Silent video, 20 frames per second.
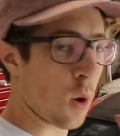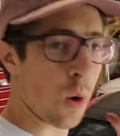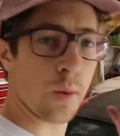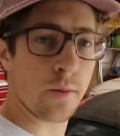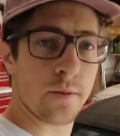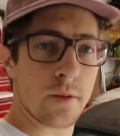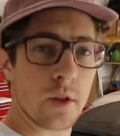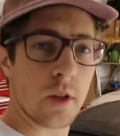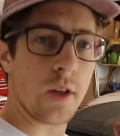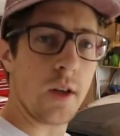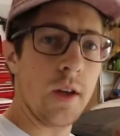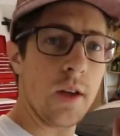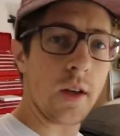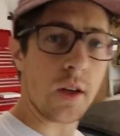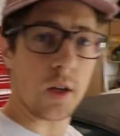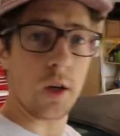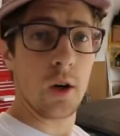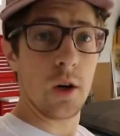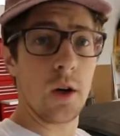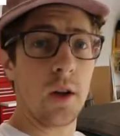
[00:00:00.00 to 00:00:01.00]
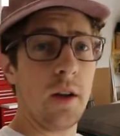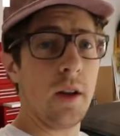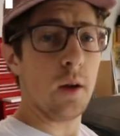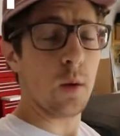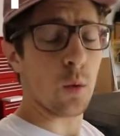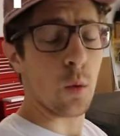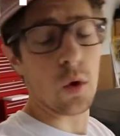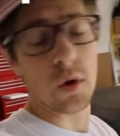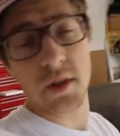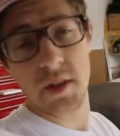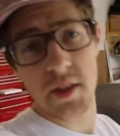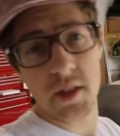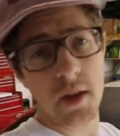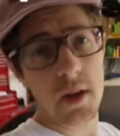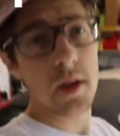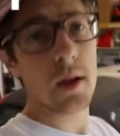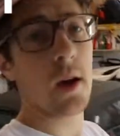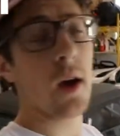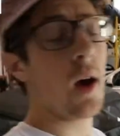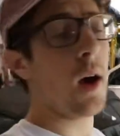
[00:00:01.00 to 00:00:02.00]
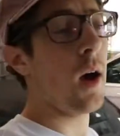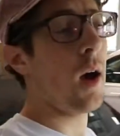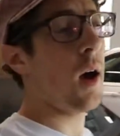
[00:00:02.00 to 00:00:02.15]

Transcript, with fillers: hopefully good. We'll see.